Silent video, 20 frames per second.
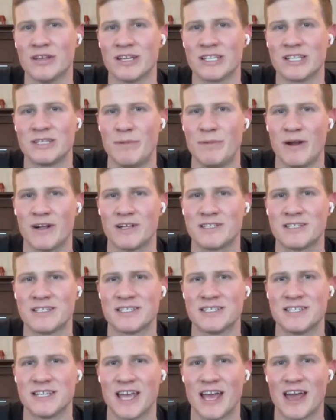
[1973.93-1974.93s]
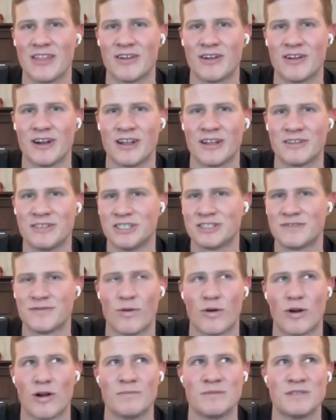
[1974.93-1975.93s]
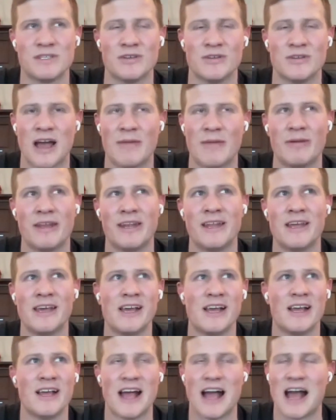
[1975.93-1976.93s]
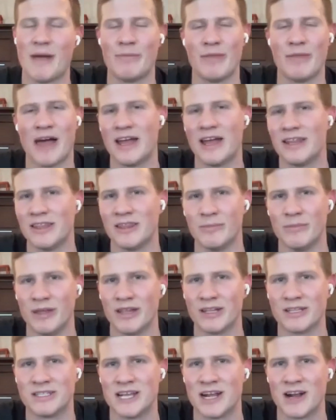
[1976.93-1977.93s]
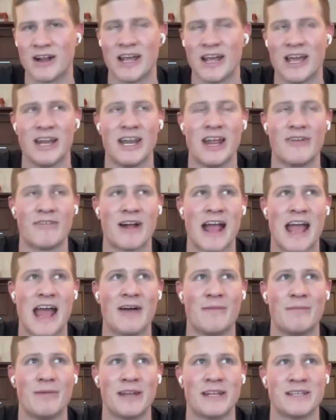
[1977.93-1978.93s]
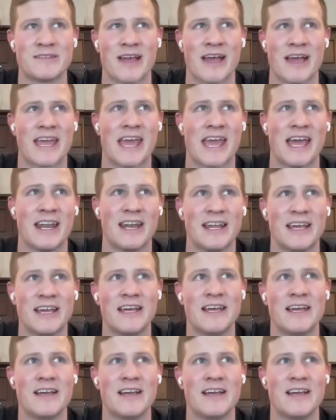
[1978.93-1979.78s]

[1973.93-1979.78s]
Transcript: experiences together, and it just forms you. I mean, I'm not in the military. I never have been, so I can't.